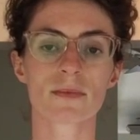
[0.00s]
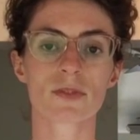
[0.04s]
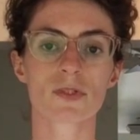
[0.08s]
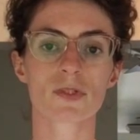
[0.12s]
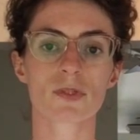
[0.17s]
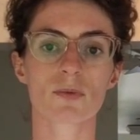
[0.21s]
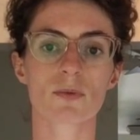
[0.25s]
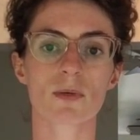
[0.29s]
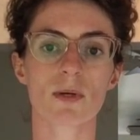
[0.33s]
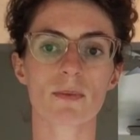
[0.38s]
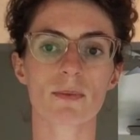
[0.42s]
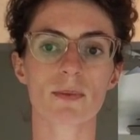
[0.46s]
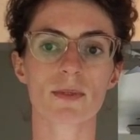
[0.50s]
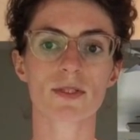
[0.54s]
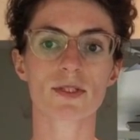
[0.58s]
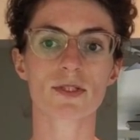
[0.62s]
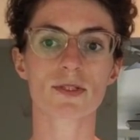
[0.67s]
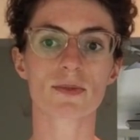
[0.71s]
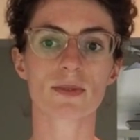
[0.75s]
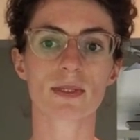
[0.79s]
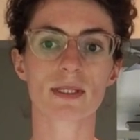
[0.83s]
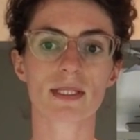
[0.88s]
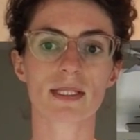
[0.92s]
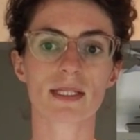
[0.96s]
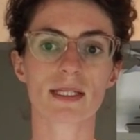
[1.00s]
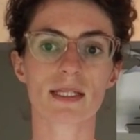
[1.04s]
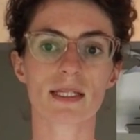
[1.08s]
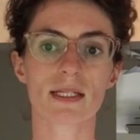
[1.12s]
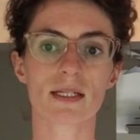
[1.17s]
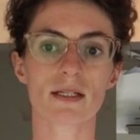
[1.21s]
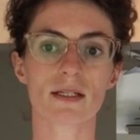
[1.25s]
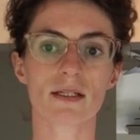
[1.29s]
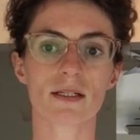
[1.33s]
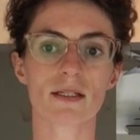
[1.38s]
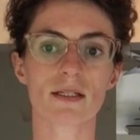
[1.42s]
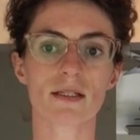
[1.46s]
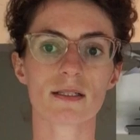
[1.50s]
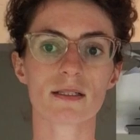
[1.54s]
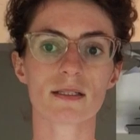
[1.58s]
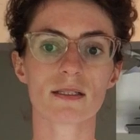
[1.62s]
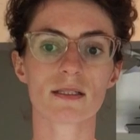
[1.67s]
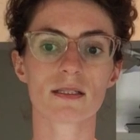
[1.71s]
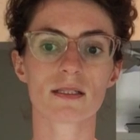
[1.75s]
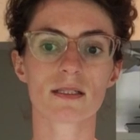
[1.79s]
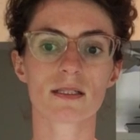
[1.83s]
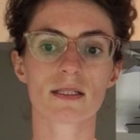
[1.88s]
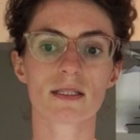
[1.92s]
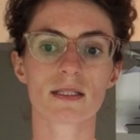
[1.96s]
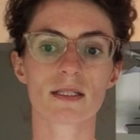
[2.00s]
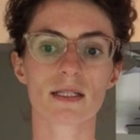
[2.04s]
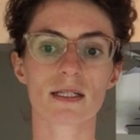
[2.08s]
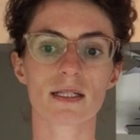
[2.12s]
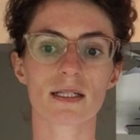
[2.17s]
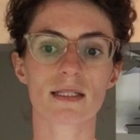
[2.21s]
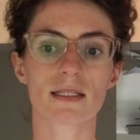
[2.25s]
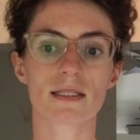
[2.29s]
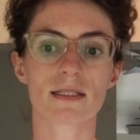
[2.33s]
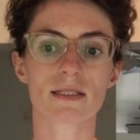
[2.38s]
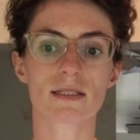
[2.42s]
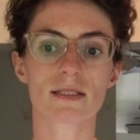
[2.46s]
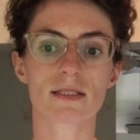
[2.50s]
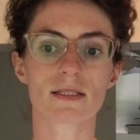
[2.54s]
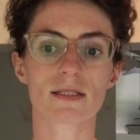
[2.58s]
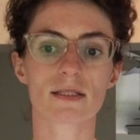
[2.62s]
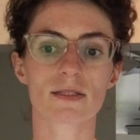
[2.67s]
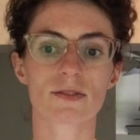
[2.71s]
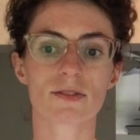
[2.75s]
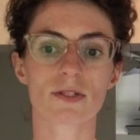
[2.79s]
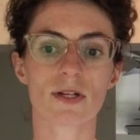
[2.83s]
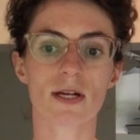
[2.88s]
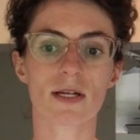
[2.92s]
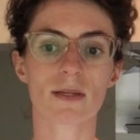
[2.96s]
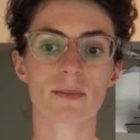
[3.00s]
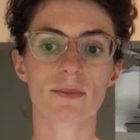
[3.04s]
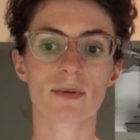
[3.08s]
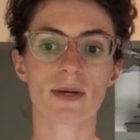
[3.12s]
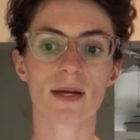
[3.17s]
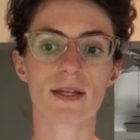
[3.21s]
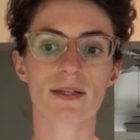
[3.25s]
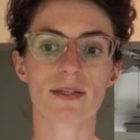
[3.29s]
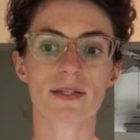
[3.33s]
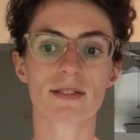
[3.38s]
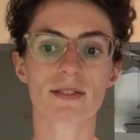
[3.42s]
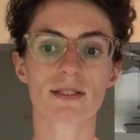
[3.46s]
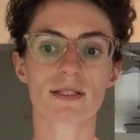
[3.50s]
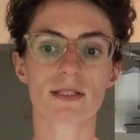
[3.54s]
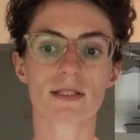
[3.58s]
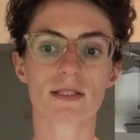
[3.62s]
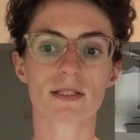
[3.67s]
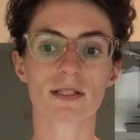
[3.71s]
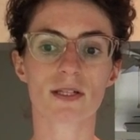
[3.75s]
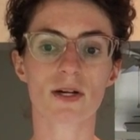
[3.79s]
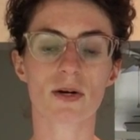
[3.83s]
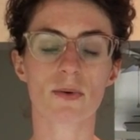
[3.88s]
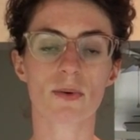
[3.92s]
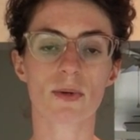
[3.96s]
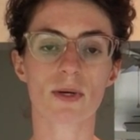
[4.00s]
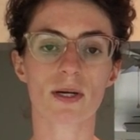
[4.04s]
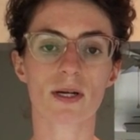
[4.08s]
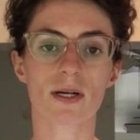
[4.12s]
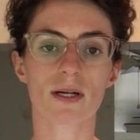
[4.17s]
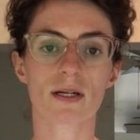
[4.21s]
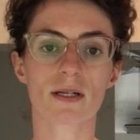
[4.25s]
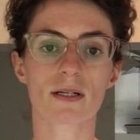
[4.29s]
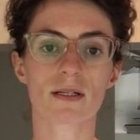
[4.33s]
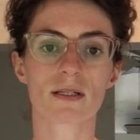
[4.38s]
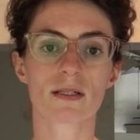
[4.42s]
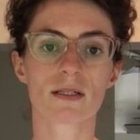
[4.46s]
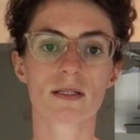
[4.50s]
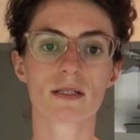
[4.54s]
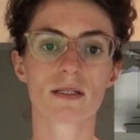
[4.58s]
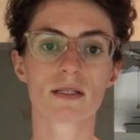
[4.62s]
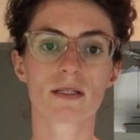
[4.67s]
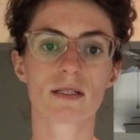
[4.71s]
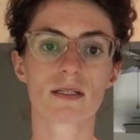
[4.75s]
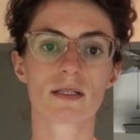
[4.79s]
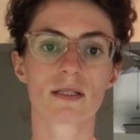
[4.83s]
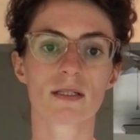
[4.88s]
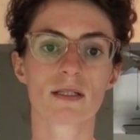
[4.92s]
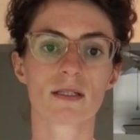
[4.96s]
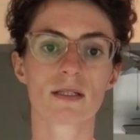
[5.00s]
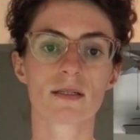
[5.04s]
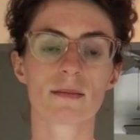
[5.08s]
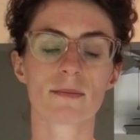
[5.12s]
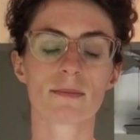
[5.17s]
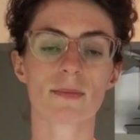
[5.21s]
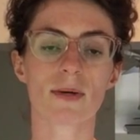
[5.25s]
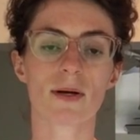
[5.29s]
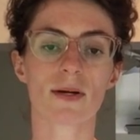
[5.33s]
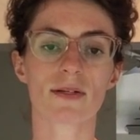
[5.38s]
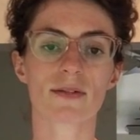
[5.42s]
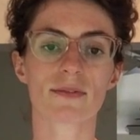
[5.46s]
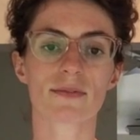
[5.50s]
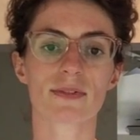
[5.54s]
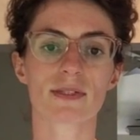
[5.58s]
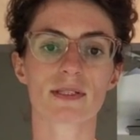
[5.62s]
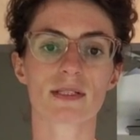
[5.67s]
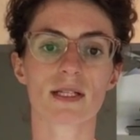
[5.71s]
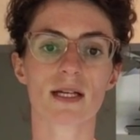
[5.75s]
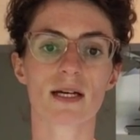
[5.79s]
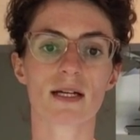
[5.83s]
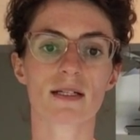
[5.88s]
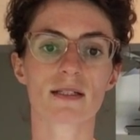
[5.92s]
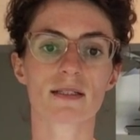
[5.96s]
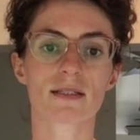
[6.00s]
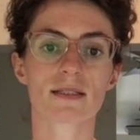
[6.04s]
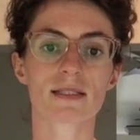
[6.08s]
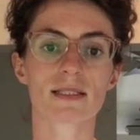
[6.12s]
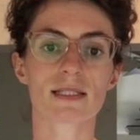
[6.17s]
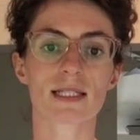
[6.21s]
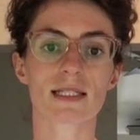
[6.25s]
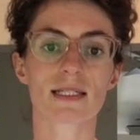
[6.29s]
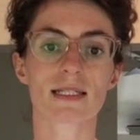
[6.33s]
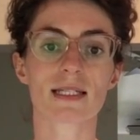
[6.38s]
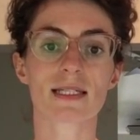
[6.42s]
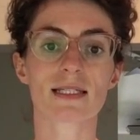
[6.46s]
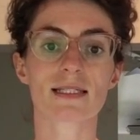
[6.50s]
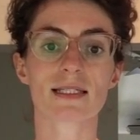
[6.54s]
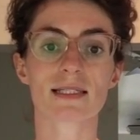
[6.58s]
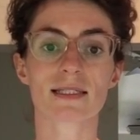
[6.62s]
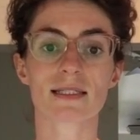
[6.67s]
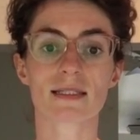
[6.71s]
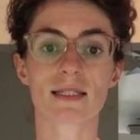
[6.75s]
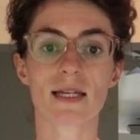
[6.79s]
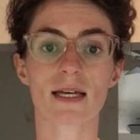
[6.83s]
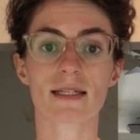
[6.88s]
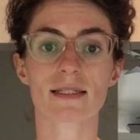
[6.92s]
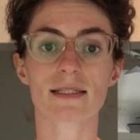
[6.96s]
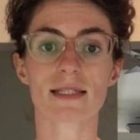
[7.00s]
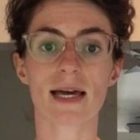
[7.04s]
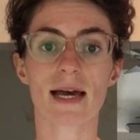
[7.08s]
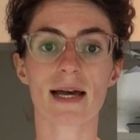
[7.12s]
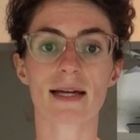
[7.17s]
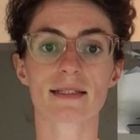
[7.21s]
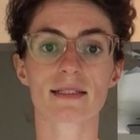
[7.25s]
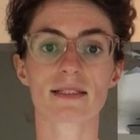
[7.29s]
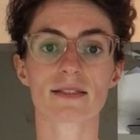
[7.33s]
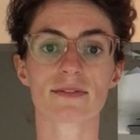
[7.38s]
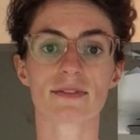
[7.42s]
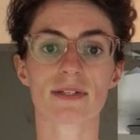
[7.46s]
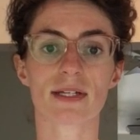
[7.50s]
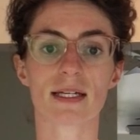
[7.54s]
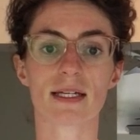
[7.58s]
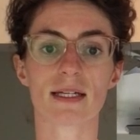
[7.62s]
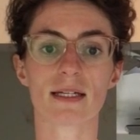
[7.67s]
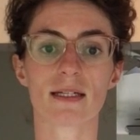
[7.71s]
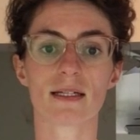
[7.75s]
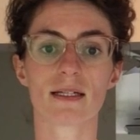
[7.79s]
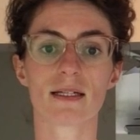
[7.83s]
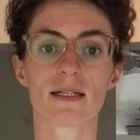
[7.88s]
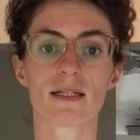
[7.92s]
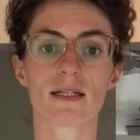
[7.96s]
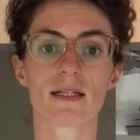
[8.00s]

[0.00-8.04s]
So what we're doing here is drawing breath into the lower part of the lungs, and this does activate